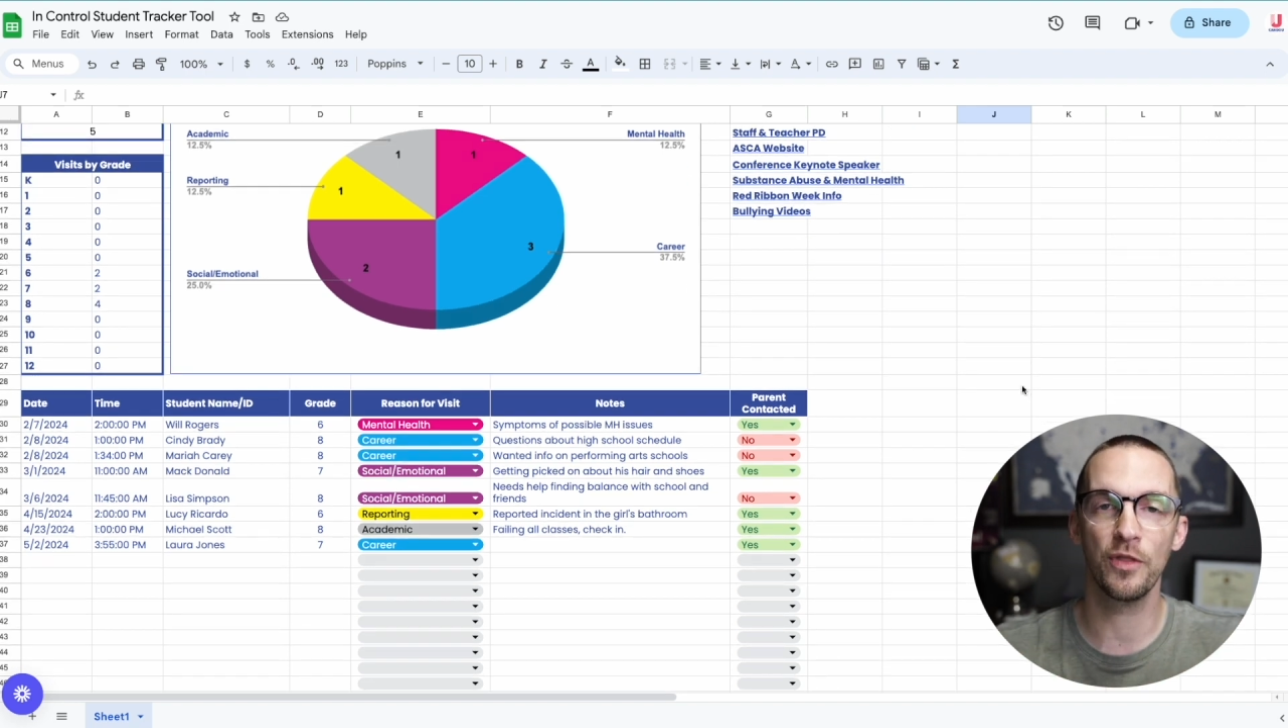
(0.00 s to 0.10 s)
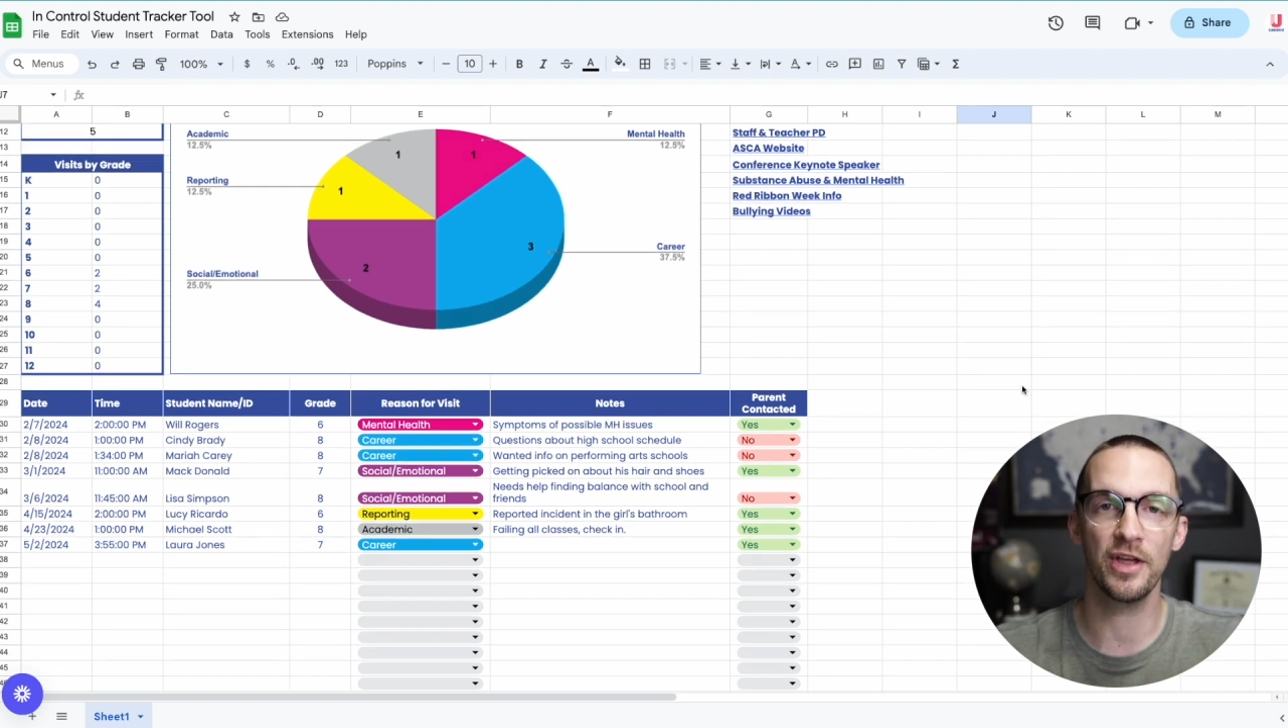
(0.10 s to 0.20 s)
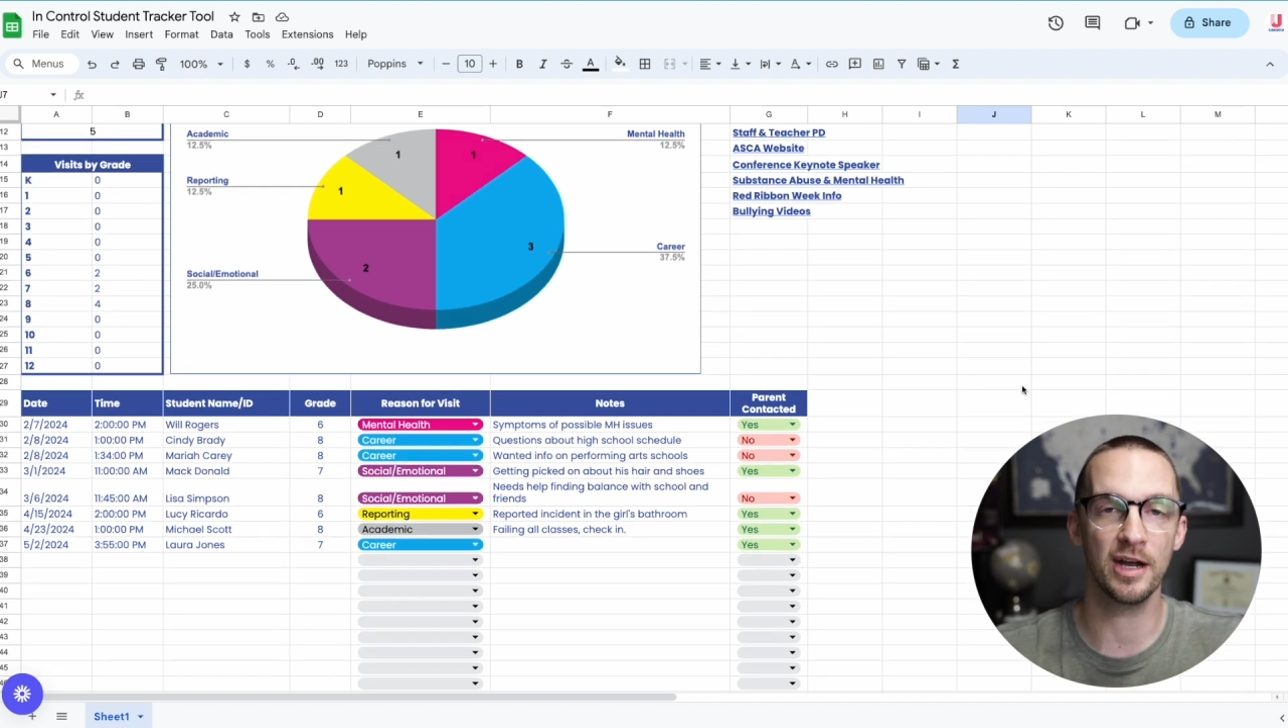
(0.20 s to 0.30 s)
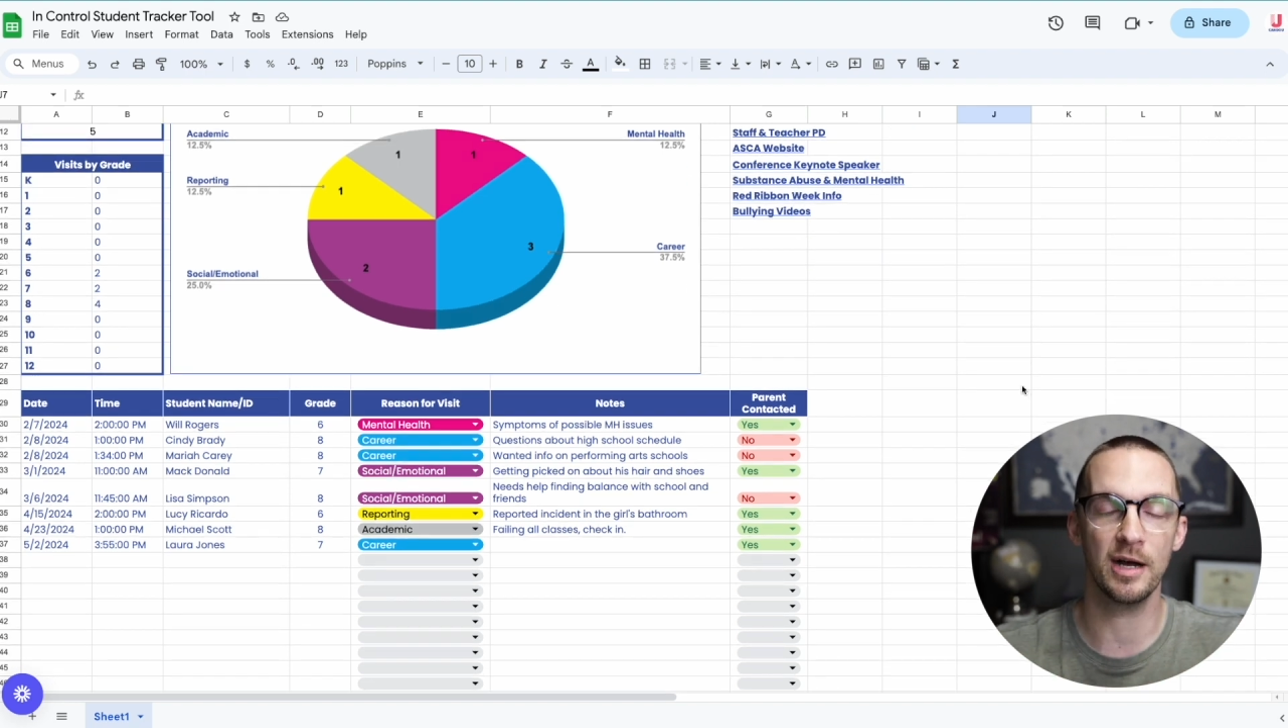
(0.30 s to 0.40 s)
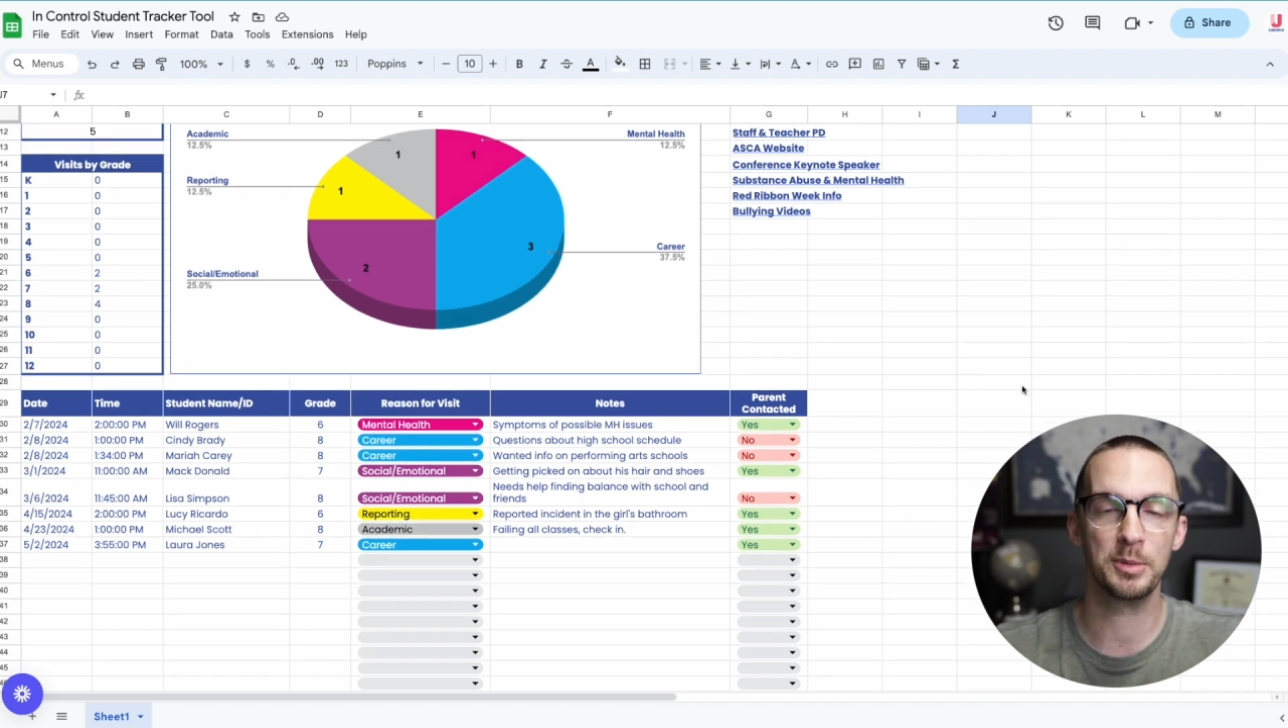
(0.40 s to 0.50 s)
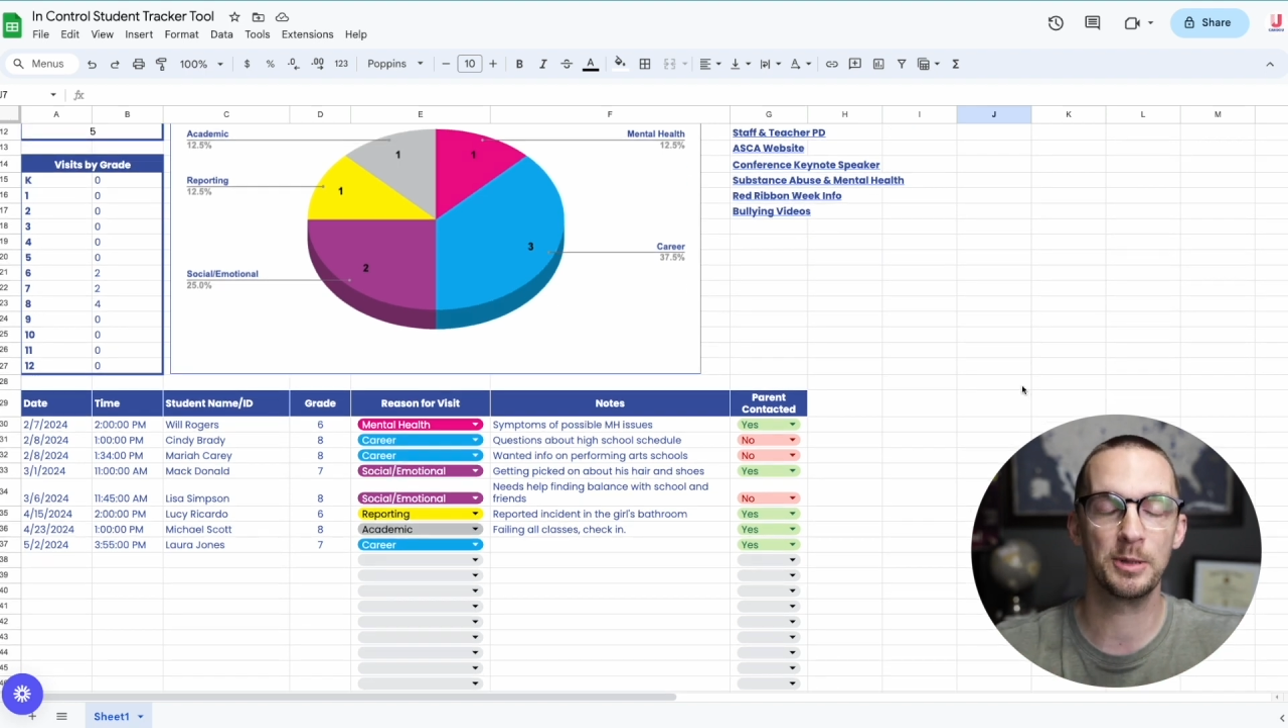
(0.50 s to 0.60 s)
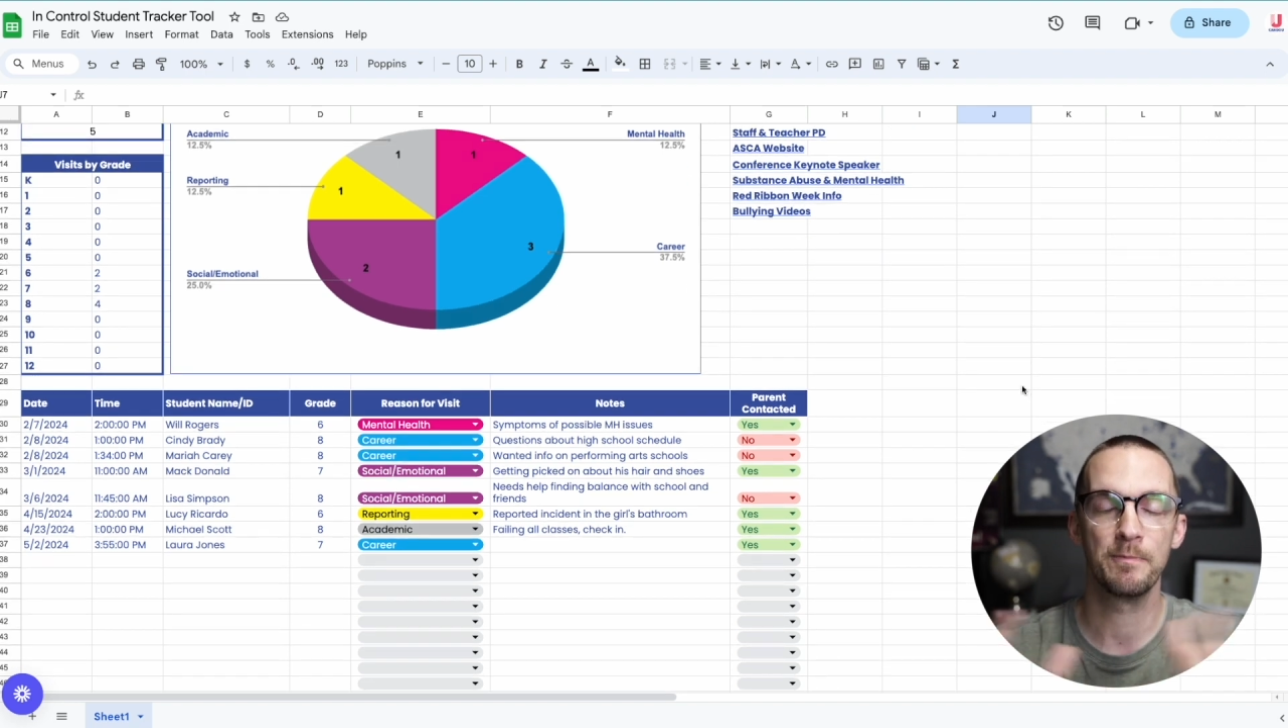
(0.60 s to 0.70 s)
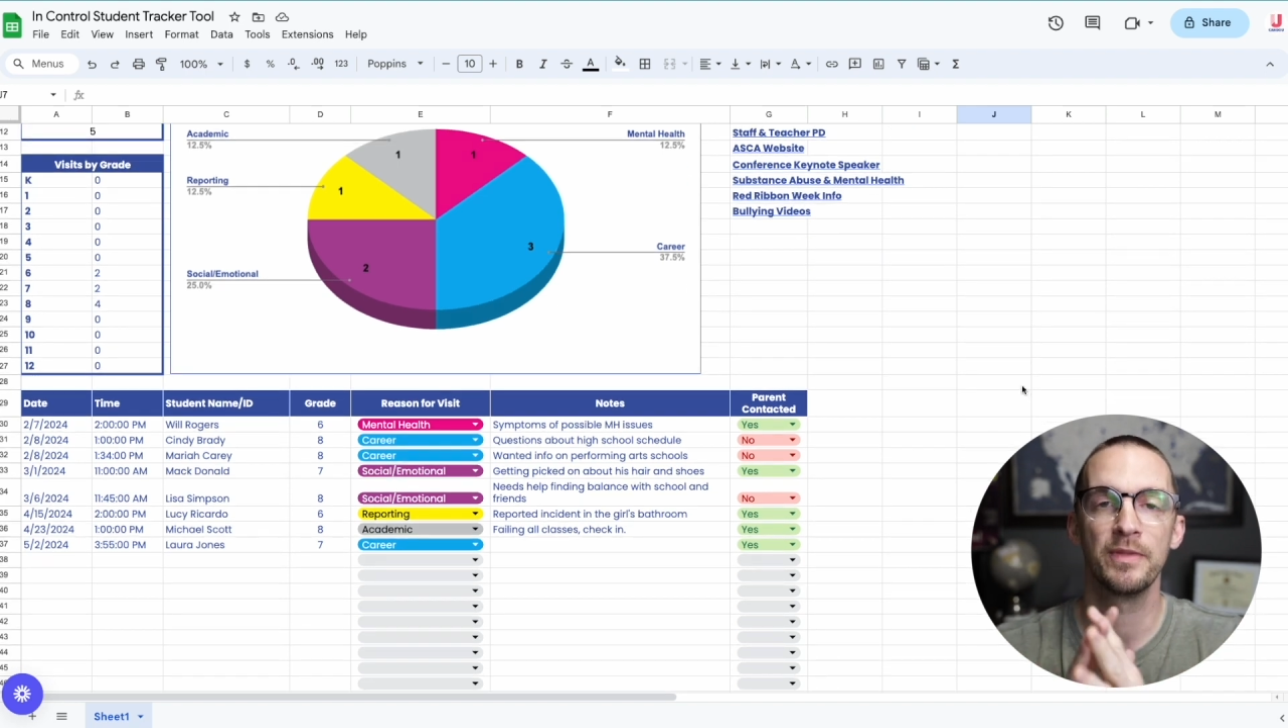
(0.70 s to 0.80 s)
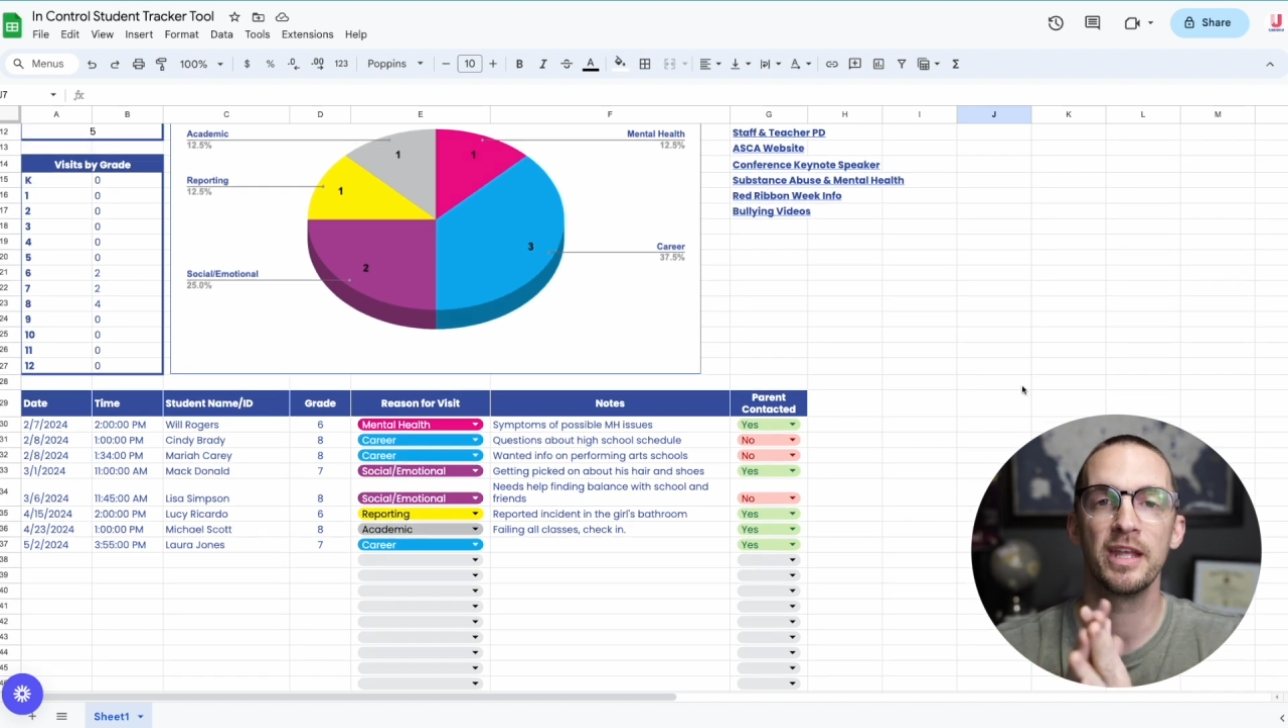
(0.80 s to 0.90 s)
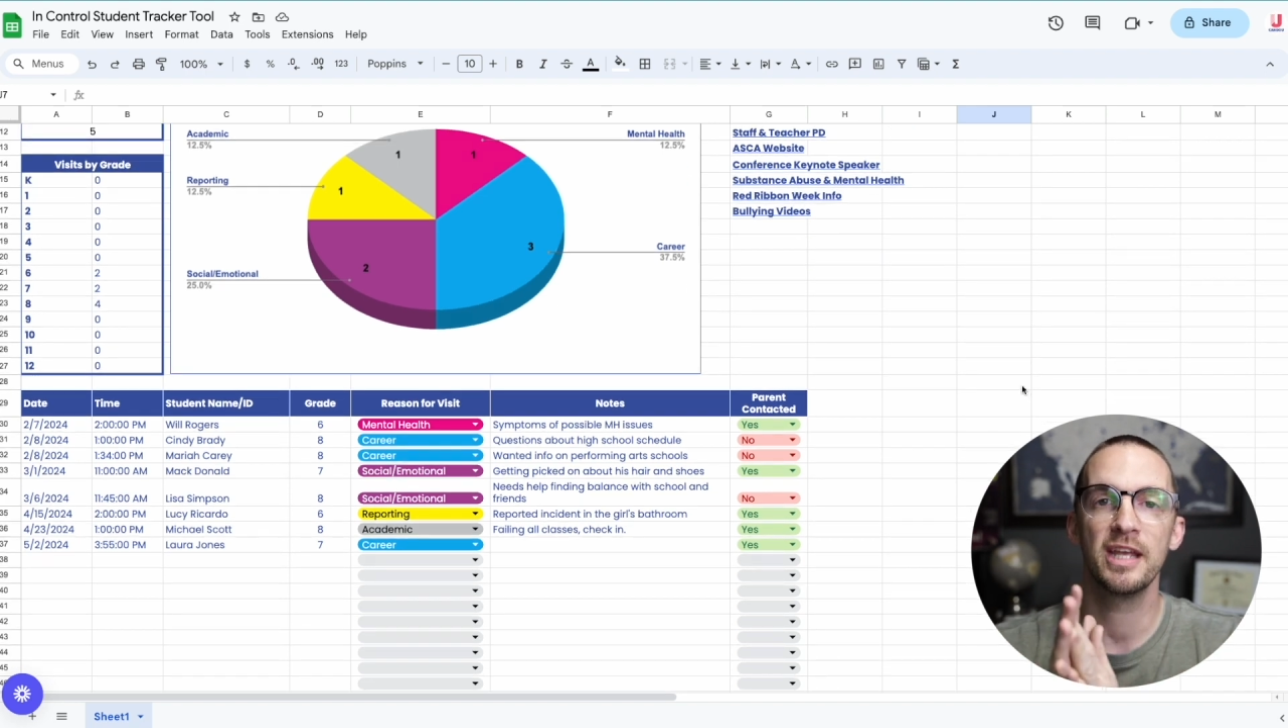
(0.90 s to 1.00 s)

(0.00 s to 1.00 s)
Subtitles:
whole thing up,